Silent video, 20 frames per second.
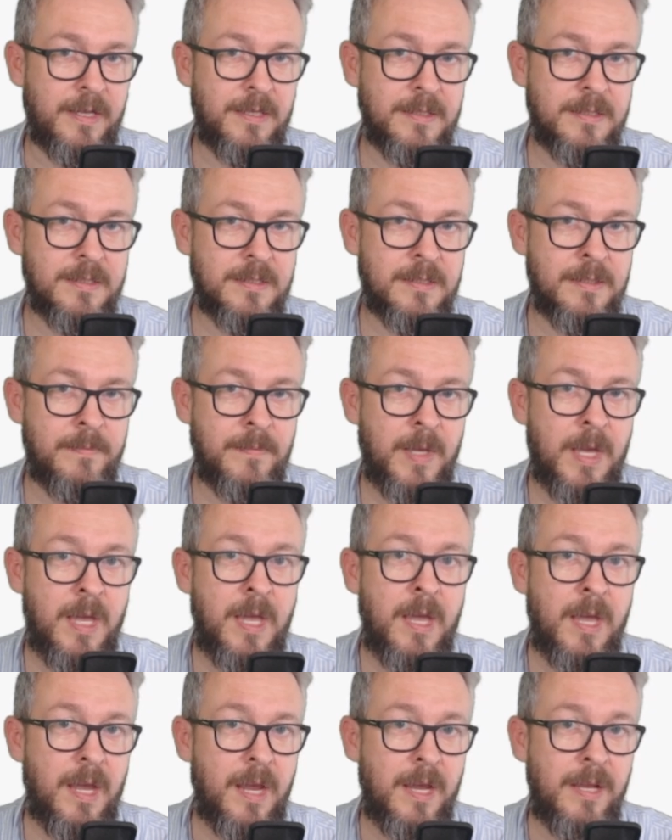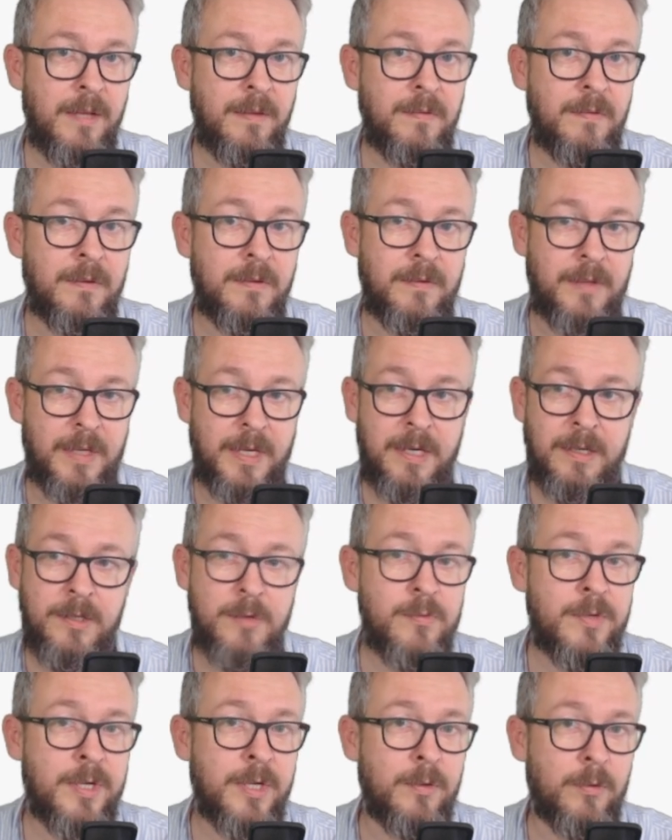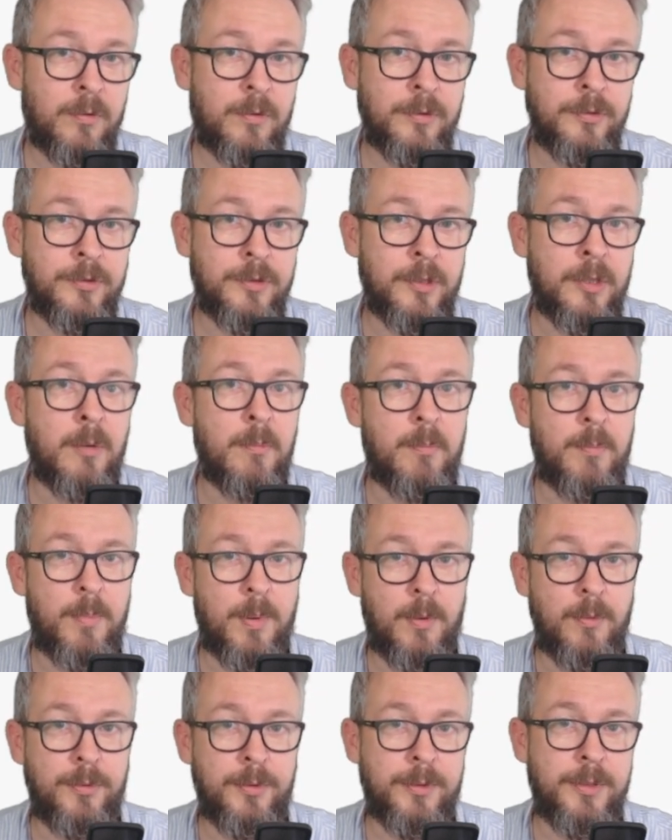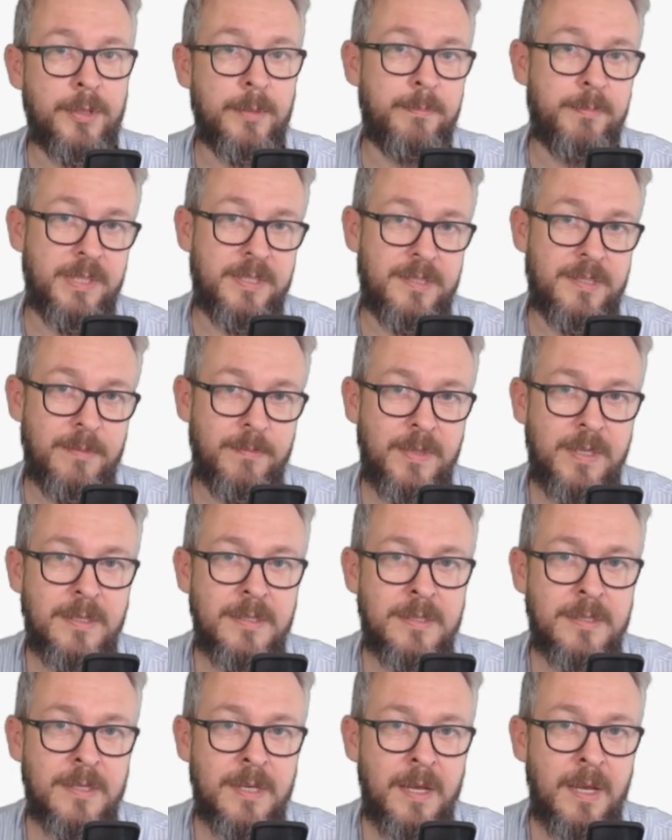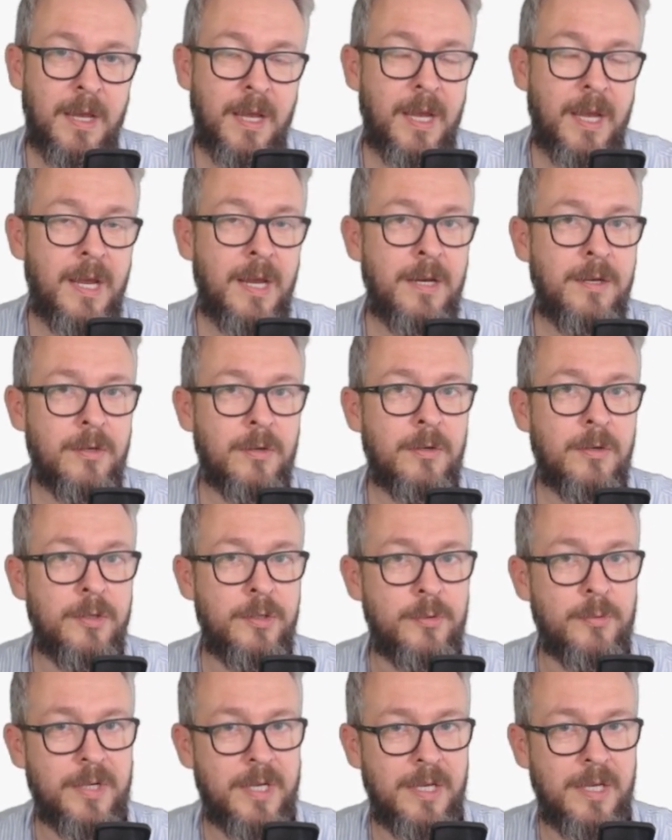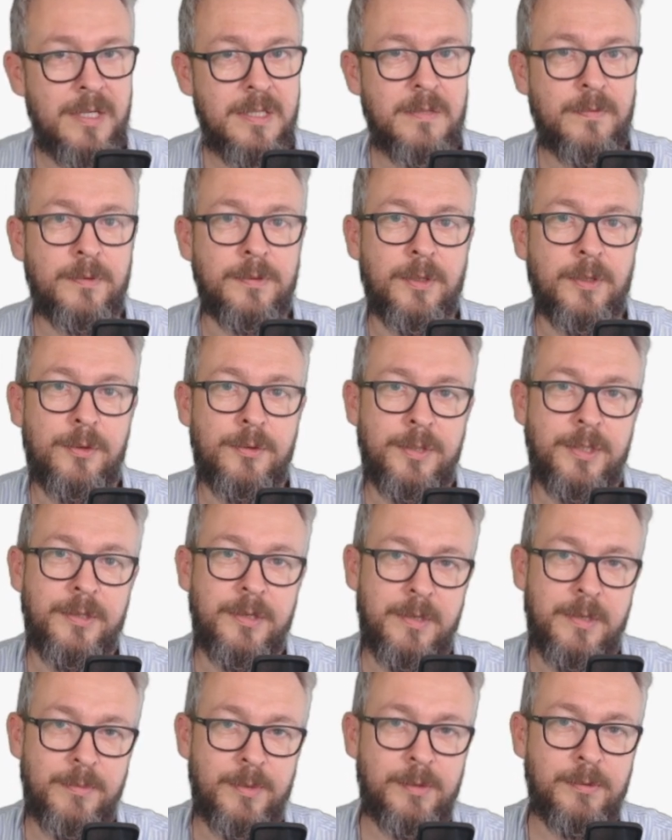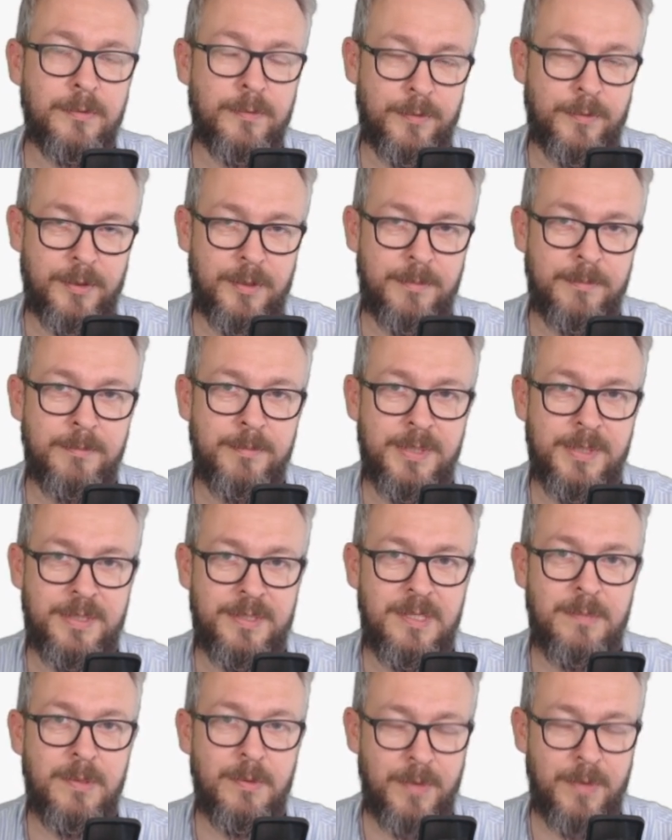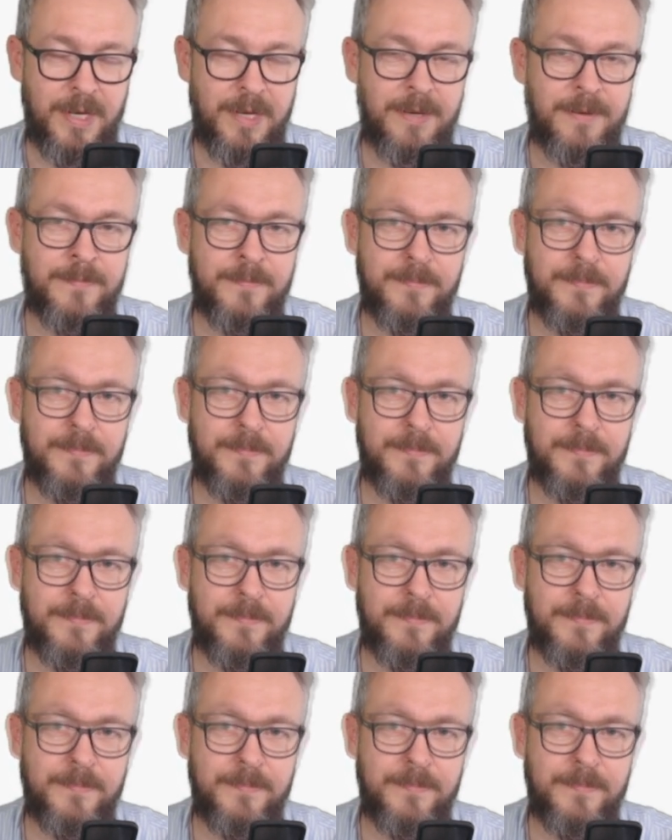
files, and then you can order both the P C Bs and your new case for the three D remote from PCBWay.